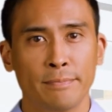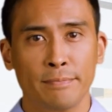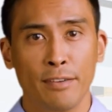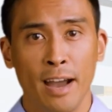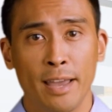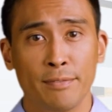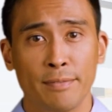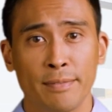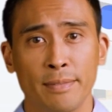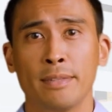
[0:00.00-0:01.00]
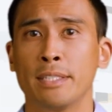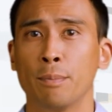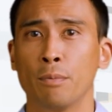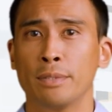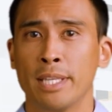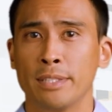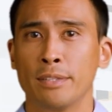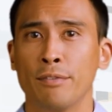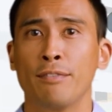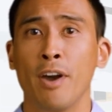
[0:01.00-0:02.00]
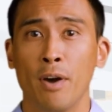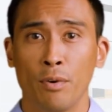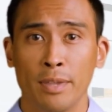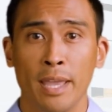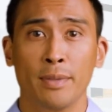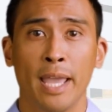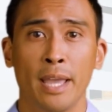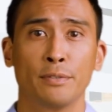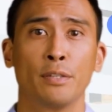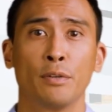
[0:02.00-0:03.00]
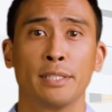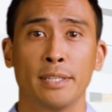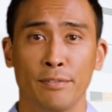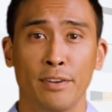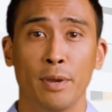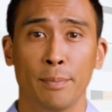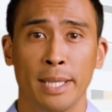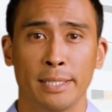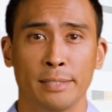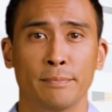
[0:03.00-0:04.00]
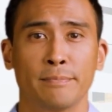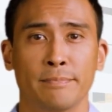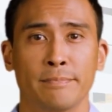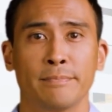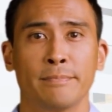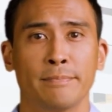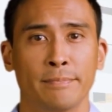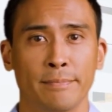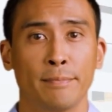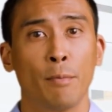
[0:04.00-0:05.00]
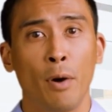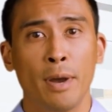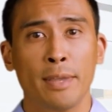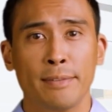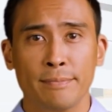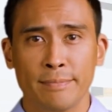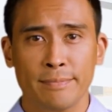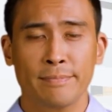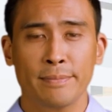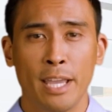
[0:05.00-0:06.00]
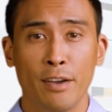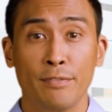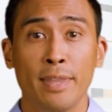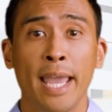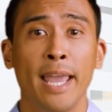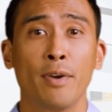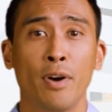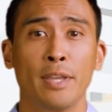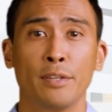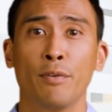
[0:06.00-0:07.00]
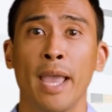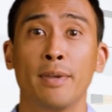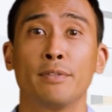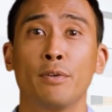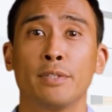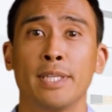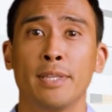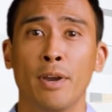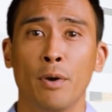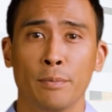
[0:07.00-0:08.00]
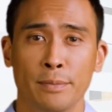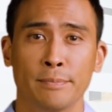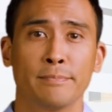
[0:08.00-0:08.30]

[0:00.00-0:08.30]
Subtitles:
5 simple steps to follow on how to outsource in the Philippines. 1. Carefully analyze your outsourcing goals.